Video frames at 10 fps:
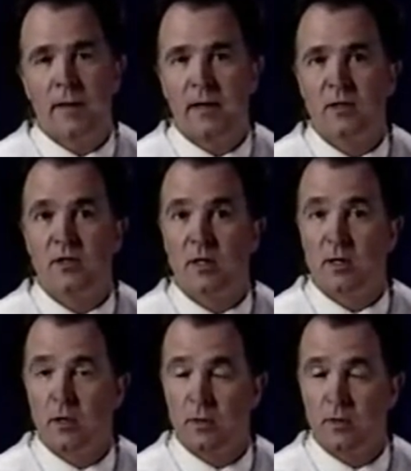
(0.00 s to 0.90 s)
is
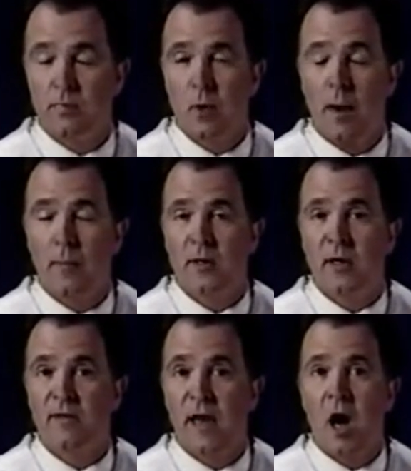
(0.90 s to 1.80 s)
the property
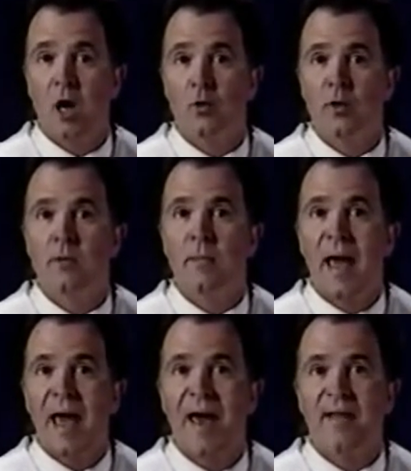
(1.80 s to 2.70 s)
of the algorithm
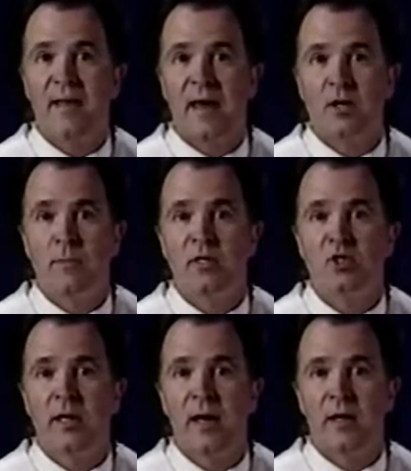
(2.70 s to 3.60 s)
at that
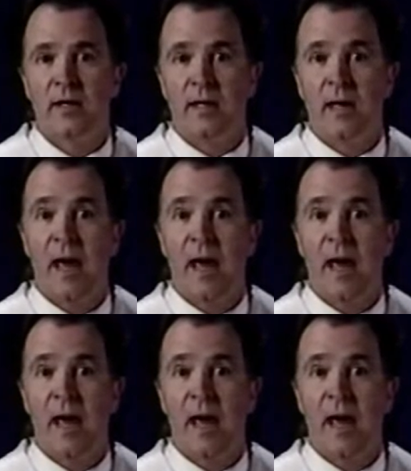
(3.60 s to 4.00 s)
dimensionality,